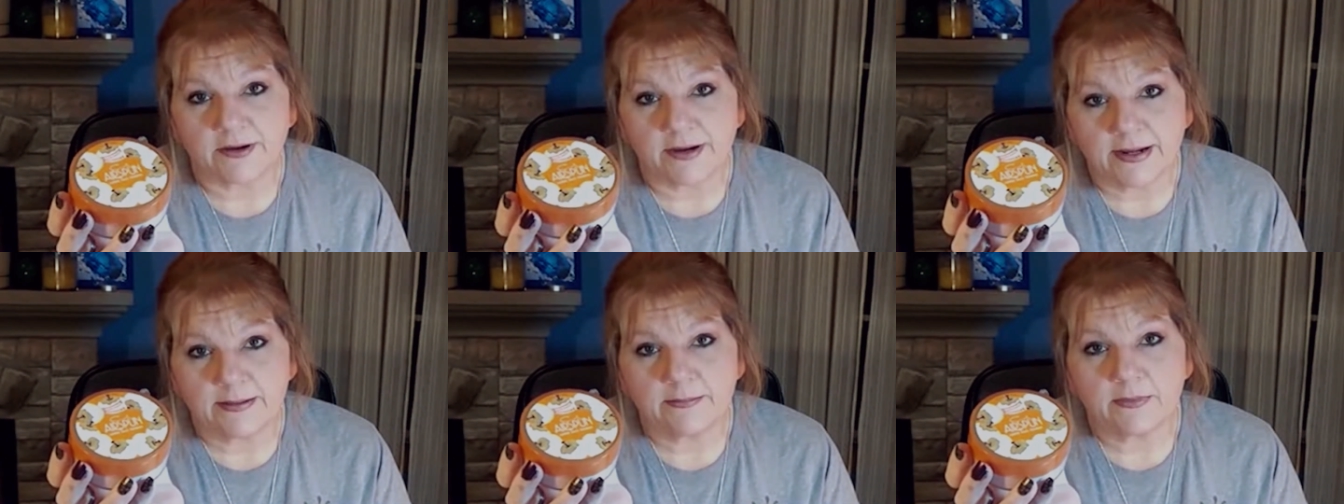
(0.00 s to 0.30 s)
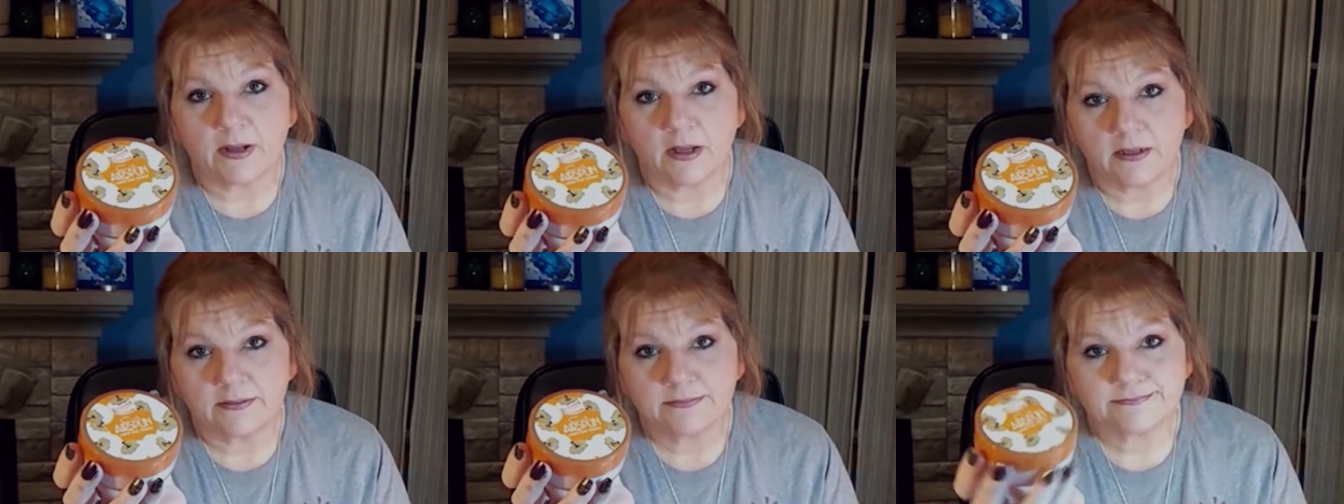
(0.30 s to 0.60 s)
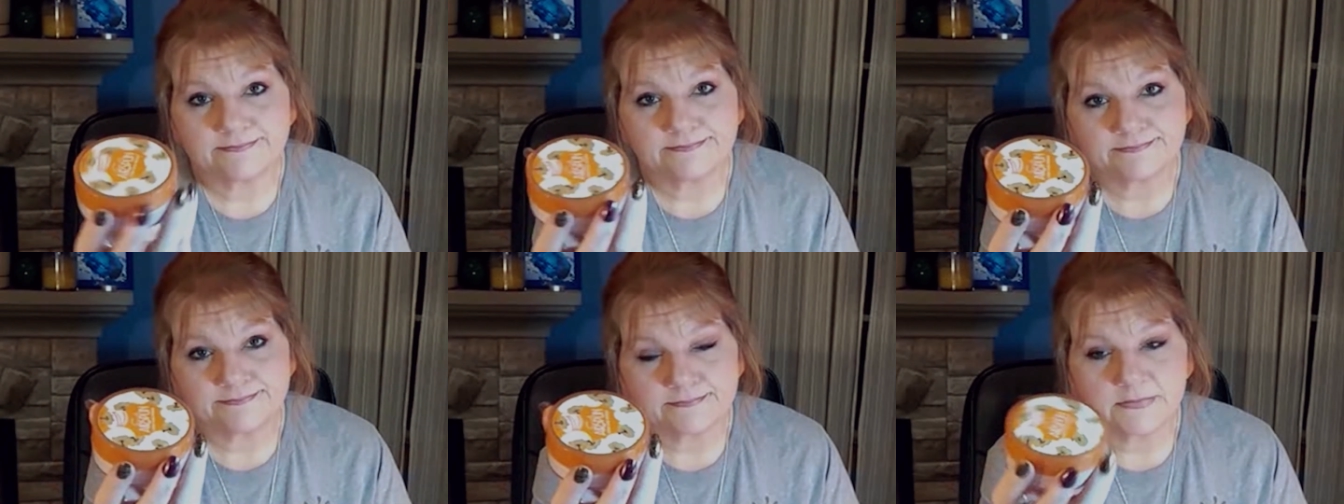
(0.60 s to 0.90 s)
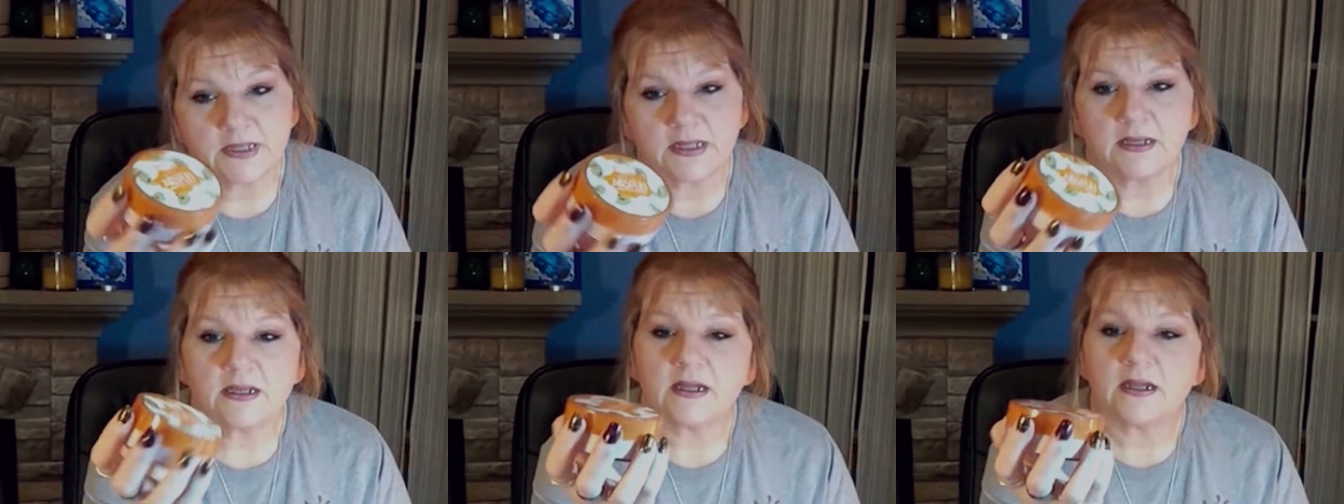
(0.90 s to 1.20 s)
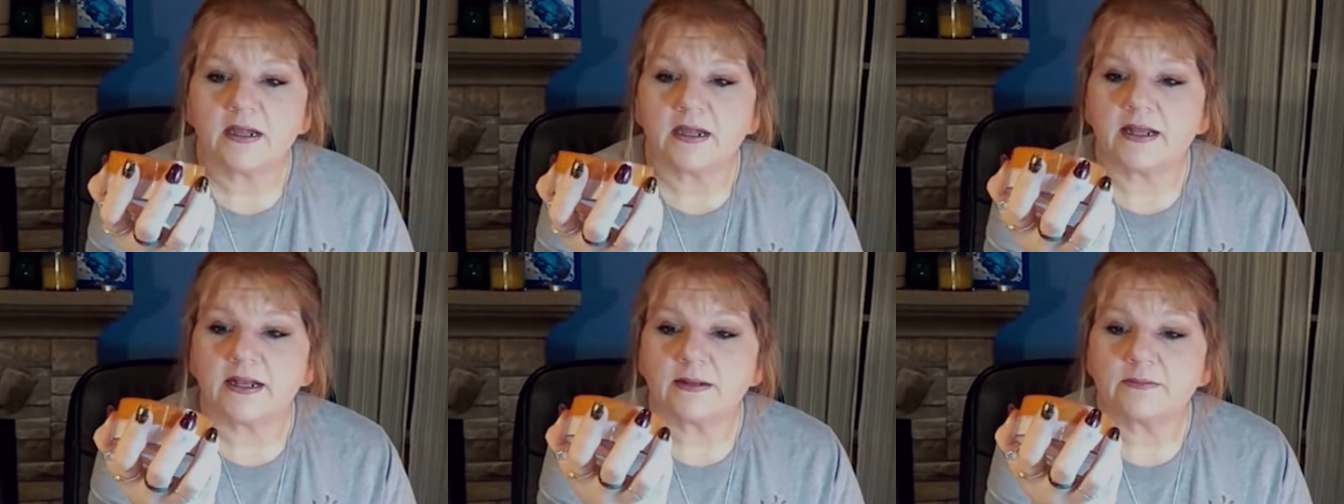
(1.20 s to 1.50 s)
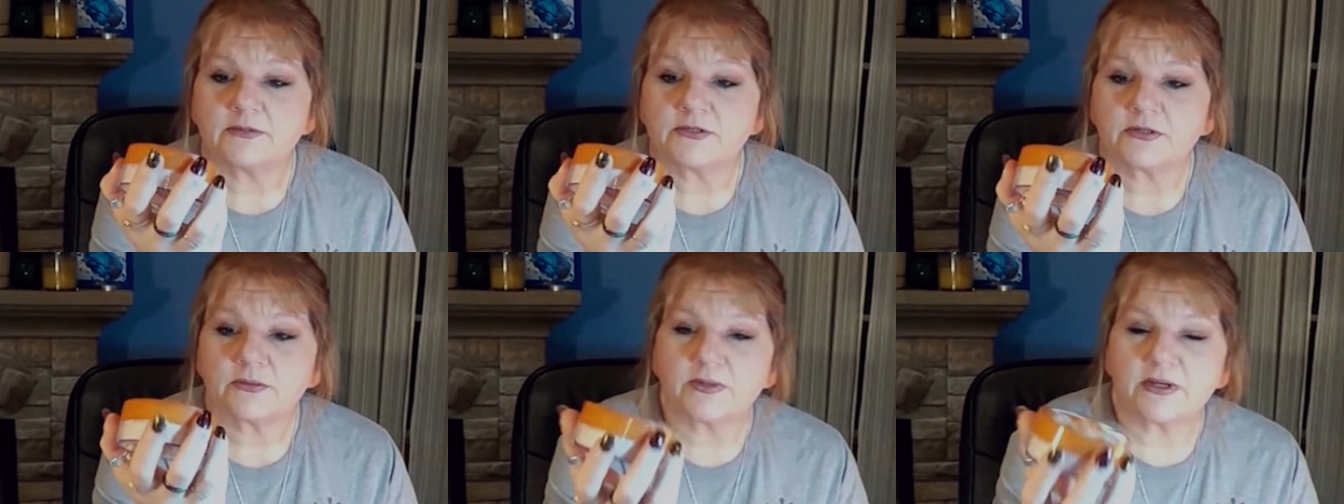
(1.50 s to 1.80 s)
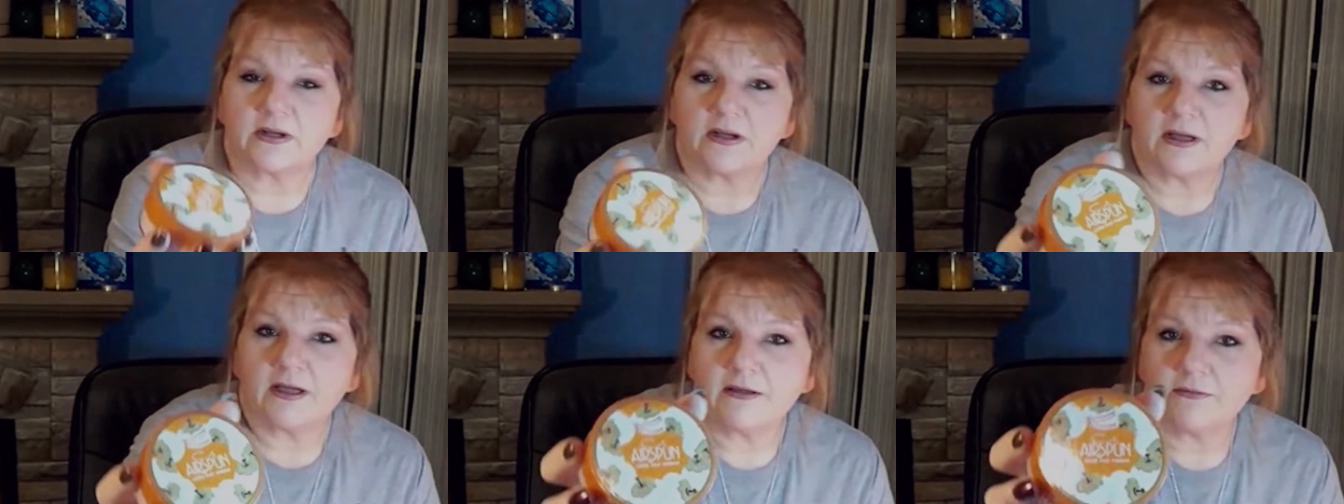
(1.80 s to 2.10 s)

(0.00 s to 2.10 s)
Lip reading: And I'm sure we all remember seeing that in